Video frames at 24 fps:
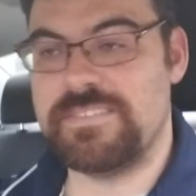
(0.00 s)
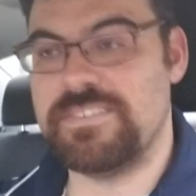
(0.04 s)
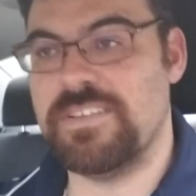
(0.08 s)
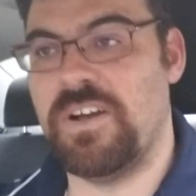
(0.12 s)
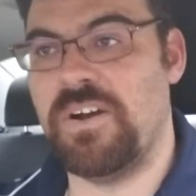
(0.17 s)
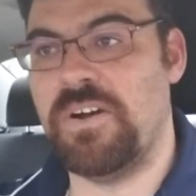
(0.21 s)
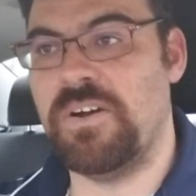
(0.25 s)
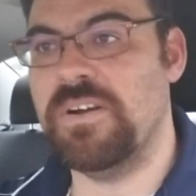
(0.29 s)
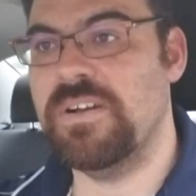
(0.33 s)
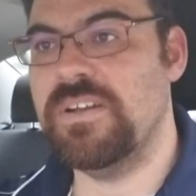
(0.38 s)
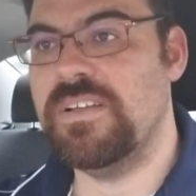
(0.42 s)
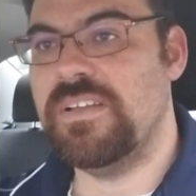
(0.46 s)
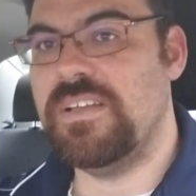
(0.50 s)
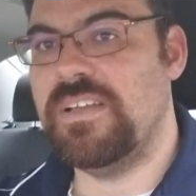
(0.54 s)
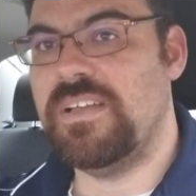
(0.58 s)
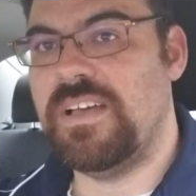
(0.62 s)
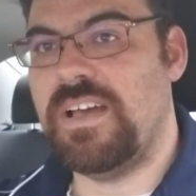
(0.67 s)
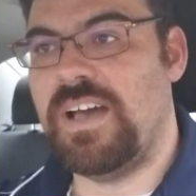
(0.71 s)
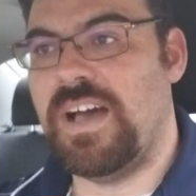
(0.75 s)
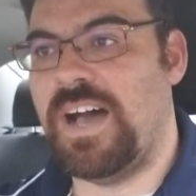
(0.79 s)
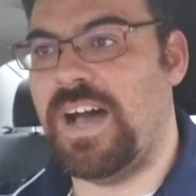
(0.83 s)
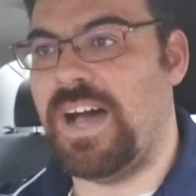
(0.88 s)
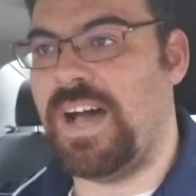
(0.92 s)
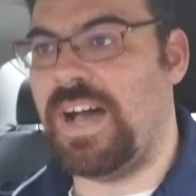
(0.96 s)
So
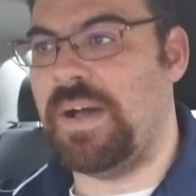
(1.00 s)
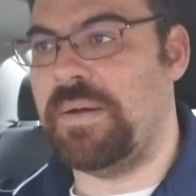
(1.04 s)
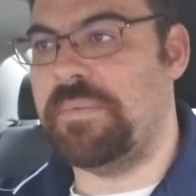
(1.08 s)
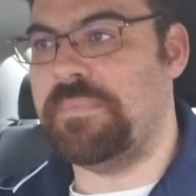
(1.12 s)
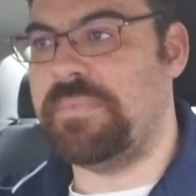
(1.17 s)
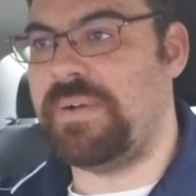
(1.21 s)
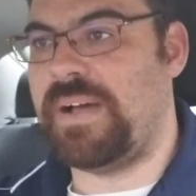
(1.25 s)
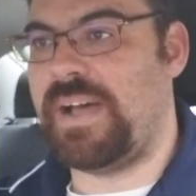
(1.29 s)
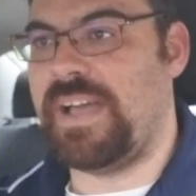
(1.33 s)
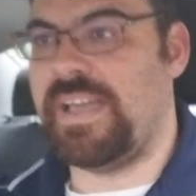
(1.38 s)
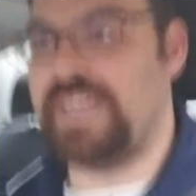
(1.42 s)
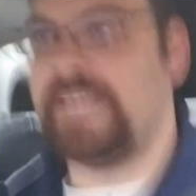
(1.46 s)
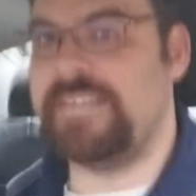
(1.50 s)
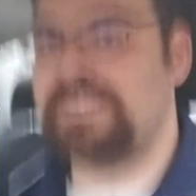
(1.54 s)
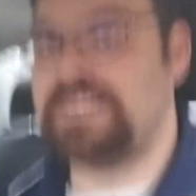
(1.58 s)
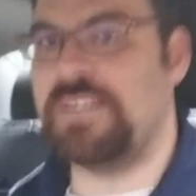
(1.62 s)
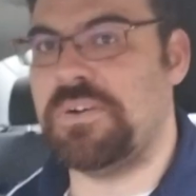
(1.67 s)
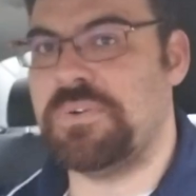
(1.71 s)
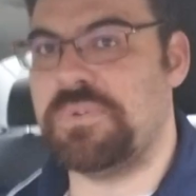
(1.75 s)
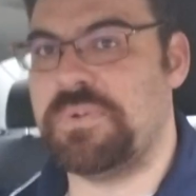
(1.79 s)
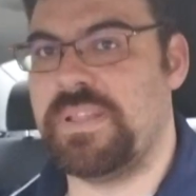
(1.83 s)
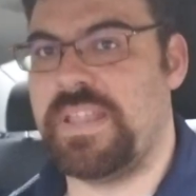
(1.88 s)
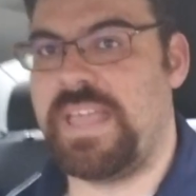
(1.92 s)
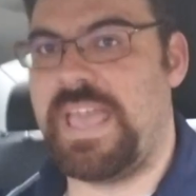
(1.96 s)
um, I
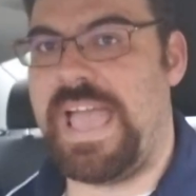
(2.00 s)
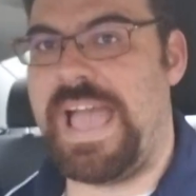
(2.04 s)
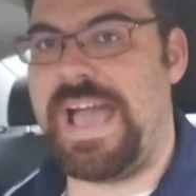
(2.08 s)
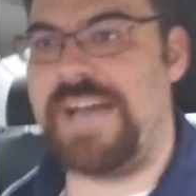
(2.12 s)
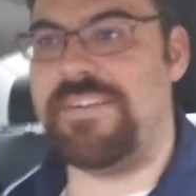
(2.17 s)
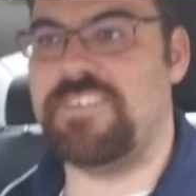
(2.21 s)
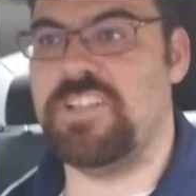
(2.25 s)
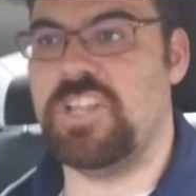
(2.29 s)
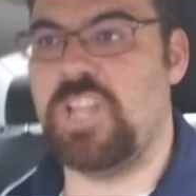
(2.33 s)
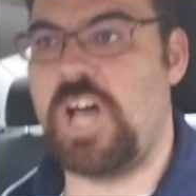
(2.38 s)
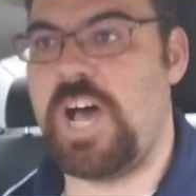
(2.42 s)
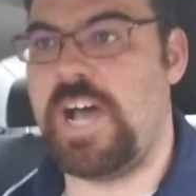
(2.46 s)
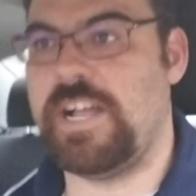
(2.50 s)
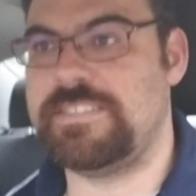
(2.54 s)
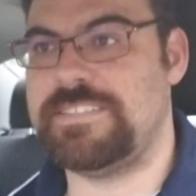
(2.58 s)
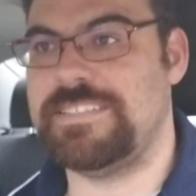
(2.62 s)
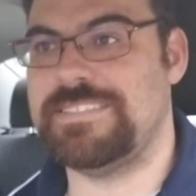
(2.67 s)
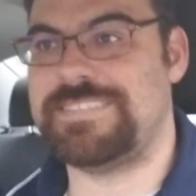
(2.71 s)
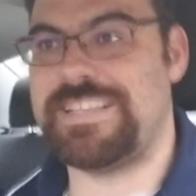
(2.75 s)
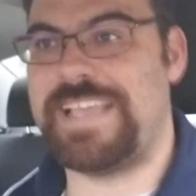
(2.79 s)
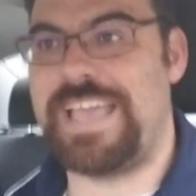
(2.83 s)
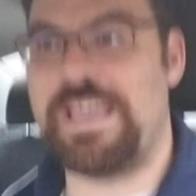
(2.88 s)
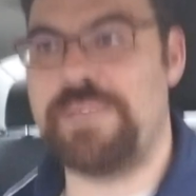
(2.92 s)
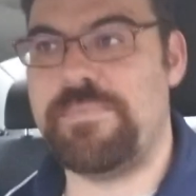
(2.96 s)
don't really have a lot to
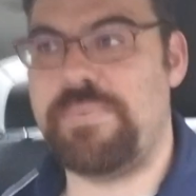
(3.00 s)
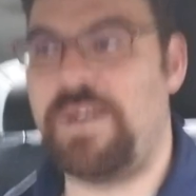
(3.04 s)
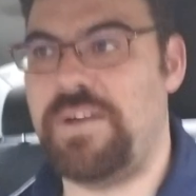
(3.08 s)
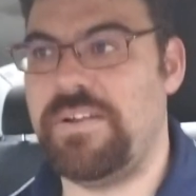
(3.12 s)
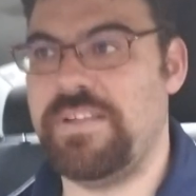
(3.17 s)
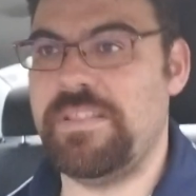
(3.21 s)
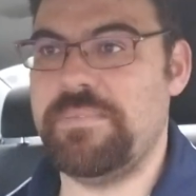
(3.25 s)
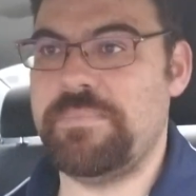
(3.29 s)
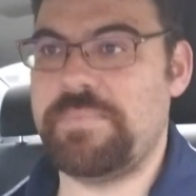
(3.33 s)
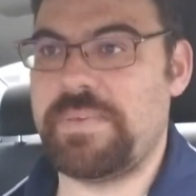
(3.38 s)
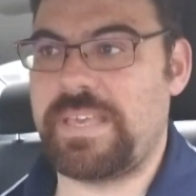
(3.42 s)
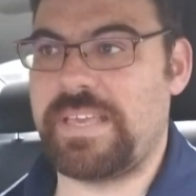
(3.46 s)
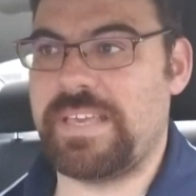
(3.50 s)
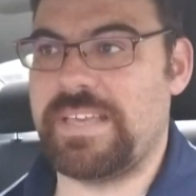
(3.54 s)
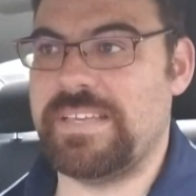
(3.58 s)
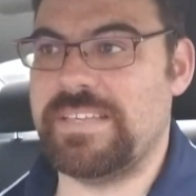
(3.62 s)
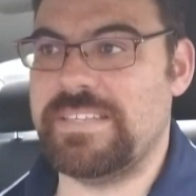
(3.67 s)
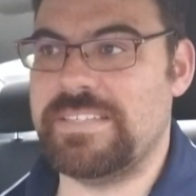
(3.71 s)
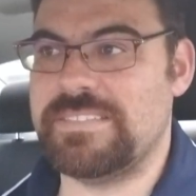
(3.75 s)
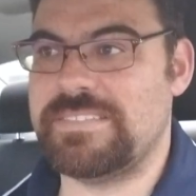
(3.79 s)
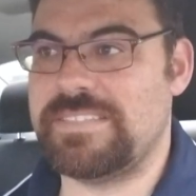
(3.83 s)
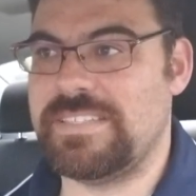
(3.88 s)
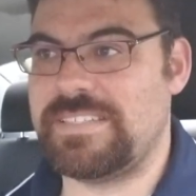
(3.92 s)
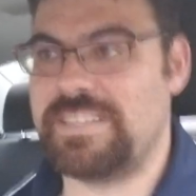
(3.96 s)
say about it
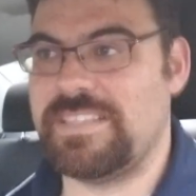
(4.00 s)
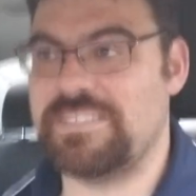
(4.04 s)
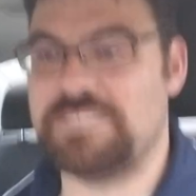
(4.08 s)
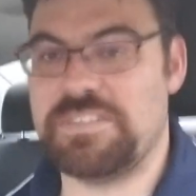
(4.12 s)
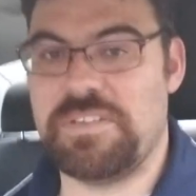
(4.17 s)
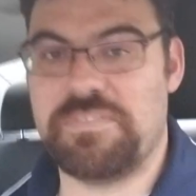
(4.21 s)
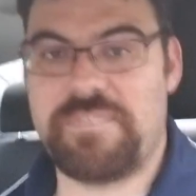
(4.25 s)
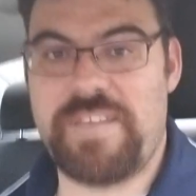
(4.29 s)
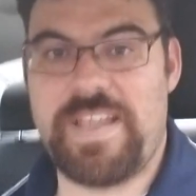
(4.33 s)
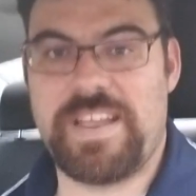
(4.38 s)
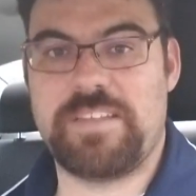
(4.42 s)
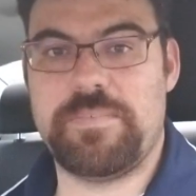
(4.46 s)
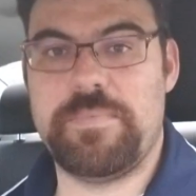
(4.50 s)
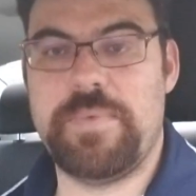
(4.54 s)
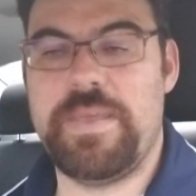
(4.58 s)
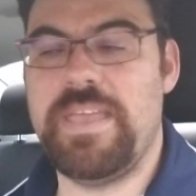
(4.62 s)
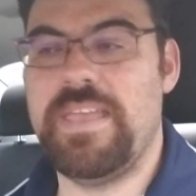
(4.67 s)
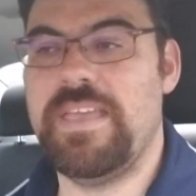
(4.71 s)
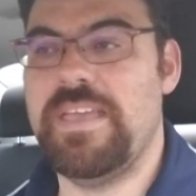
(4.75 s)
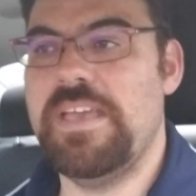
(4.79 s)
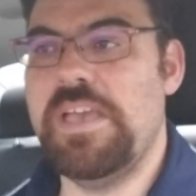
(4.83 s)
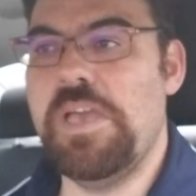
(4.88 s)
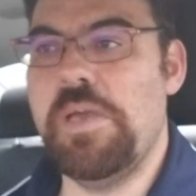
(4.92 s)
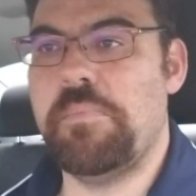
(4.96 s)
because it doesn't affect me,
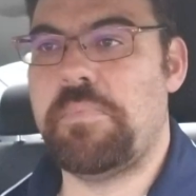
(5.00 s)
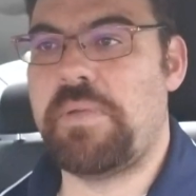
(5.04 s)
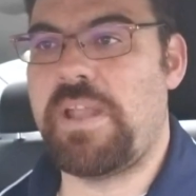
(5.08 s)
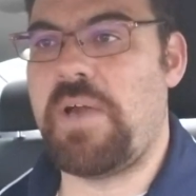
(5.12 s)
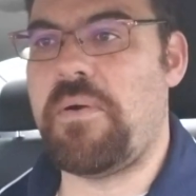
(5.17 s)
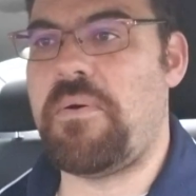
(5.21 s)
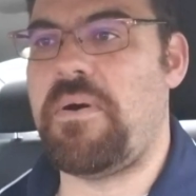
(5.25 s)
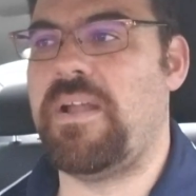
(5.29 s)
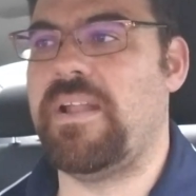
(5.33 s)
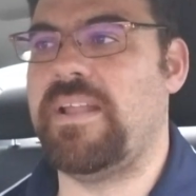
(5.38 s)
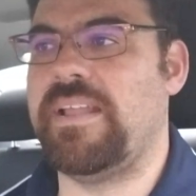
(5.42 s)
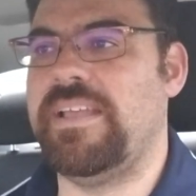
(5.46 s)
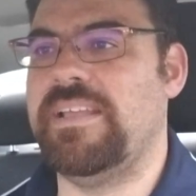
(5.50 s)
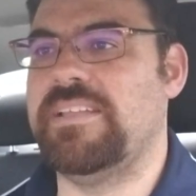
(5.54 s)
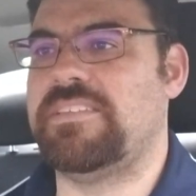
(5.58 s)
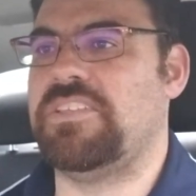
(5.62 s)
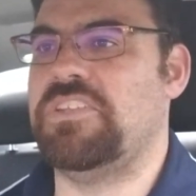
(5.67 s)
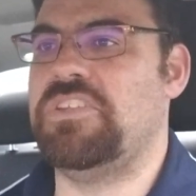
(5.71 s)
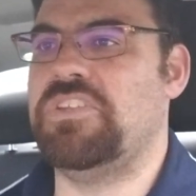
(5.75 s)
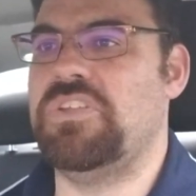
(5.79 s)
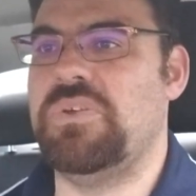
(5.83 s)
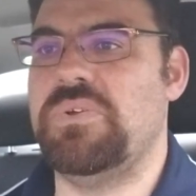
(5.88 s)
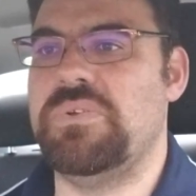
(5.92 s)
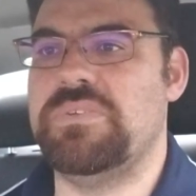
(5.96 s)
but I want to get the
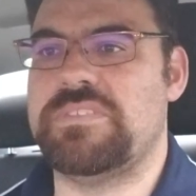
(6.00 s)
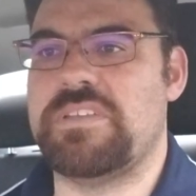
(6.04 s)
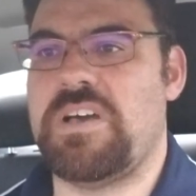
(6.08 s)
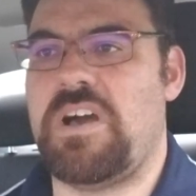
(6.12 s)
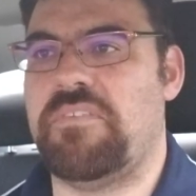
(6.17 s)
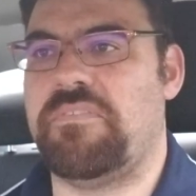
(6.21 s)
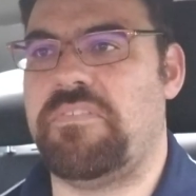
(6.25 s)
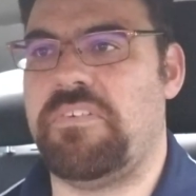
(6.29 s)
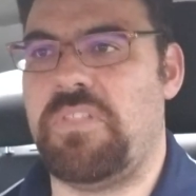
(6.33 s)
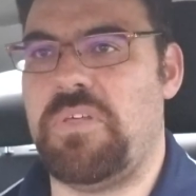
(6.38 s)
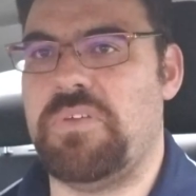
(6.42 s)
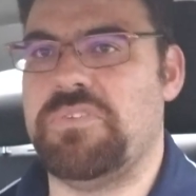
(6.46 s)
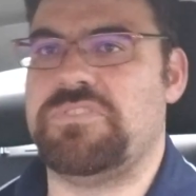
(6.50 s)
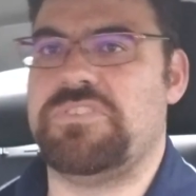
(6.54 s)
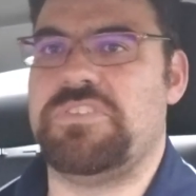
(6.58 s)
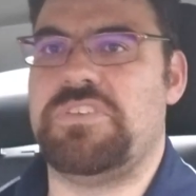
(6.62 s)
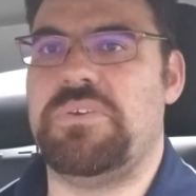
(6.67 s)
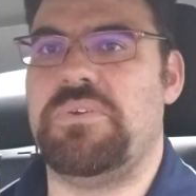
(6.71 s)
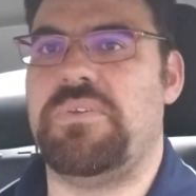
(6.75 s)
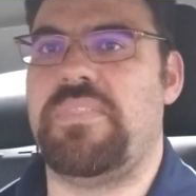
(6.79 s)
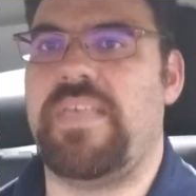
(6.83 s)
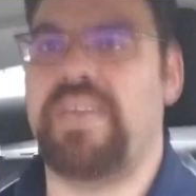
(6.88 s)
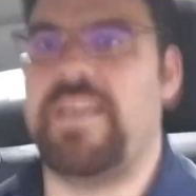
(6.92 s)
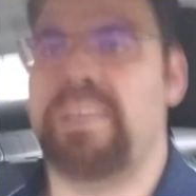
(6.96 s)
news out for those of
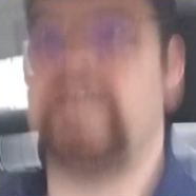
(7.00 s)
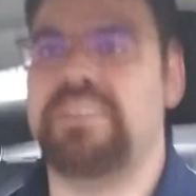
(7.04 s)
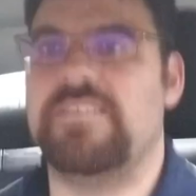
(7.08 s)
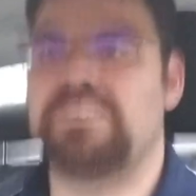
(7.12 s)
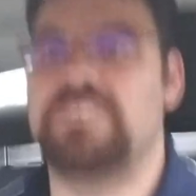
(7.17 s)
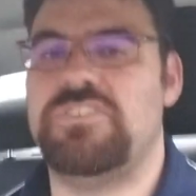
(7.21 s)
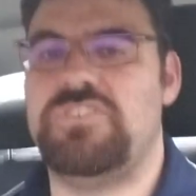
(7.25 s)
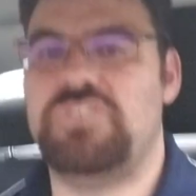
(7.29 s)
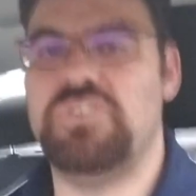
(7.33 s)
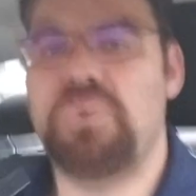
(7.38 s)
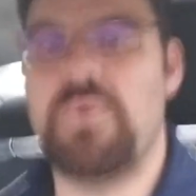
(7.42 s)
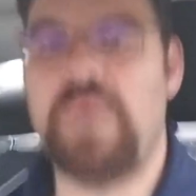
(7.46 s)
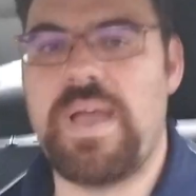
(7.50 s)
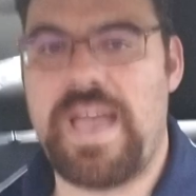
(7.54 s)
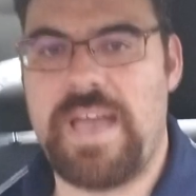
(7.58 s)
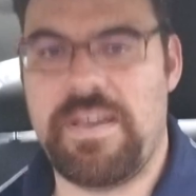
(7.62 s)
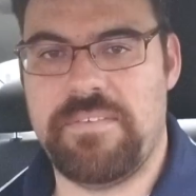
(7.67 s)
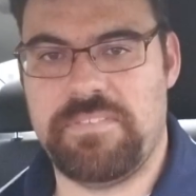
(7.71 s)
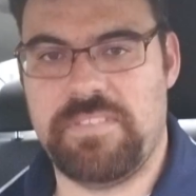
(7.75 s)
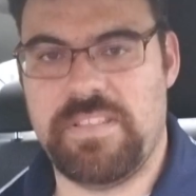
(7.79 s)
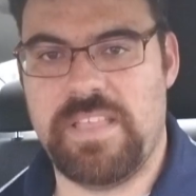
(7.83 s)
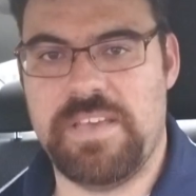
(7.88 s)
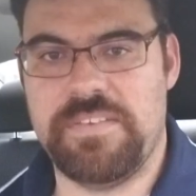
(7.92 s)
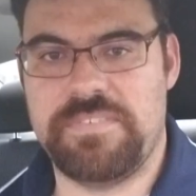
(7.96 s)
you that do
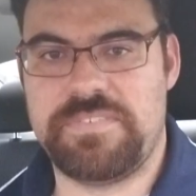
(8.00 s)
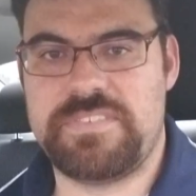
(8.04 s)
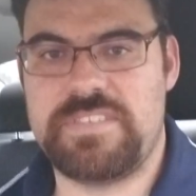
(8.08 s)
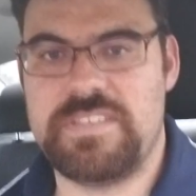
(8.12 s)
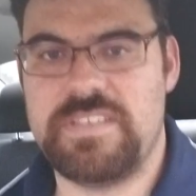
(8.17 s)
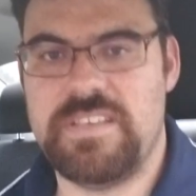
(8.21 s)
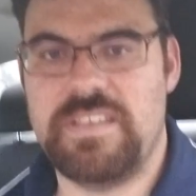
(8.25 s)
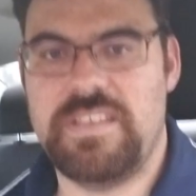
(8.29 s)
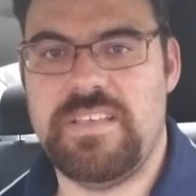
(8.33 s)
have Lyft